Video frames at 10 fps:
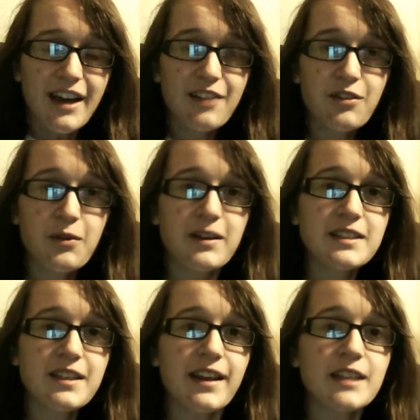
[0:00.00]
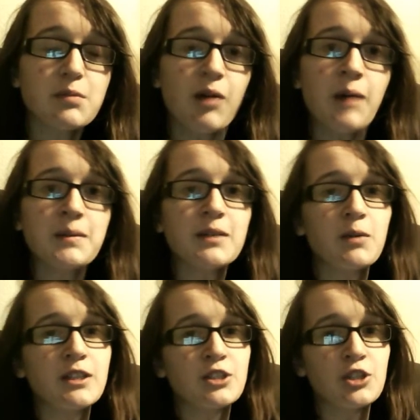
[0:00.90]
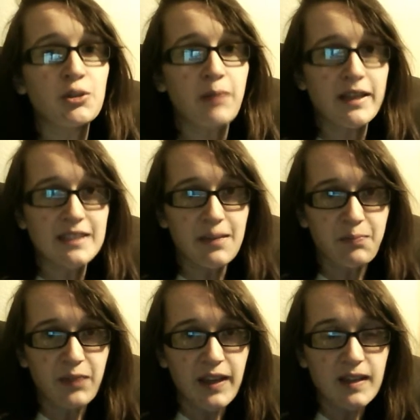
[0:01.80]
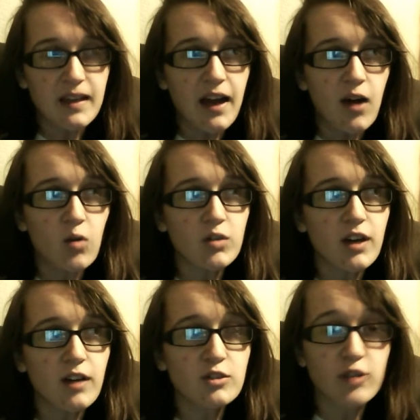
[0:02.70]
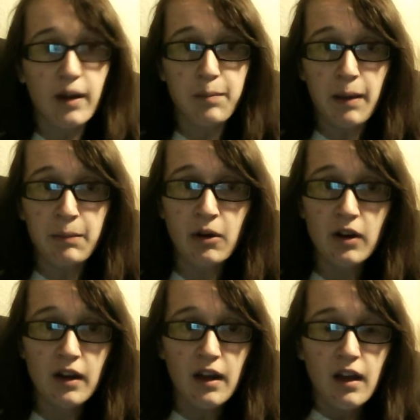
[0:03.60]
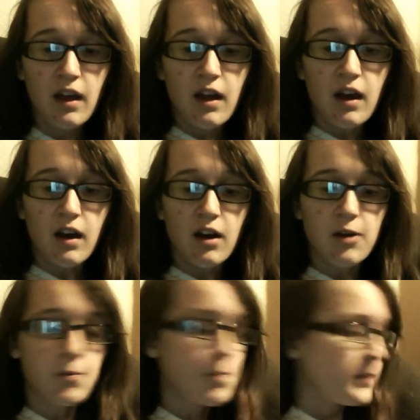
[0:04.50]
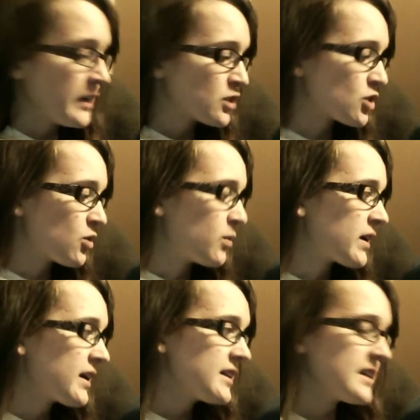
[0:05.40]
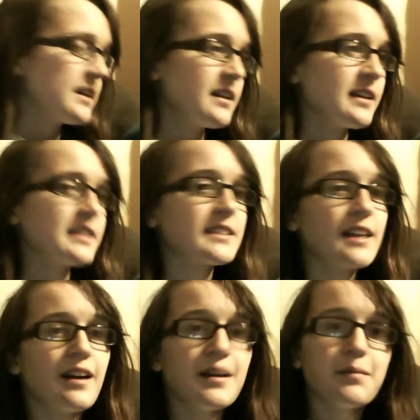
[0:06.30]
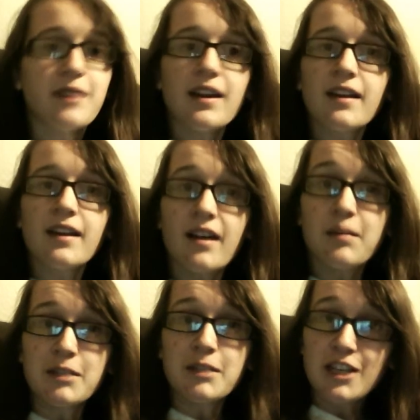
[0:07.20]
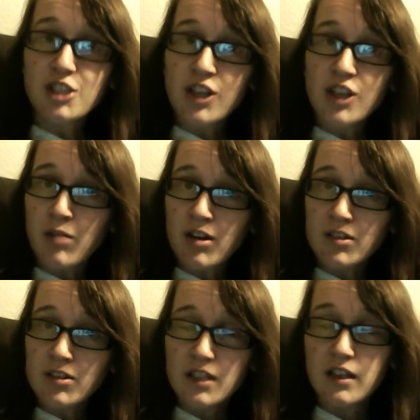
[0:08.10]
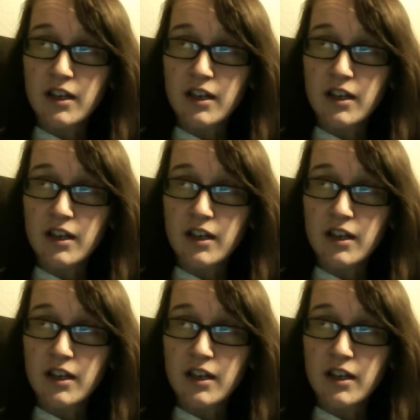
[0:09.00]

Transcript: Hi everyone, today's prompt was to make something out of shredded paper. Um, so what I did is I made a uh, mustache and eyebrows.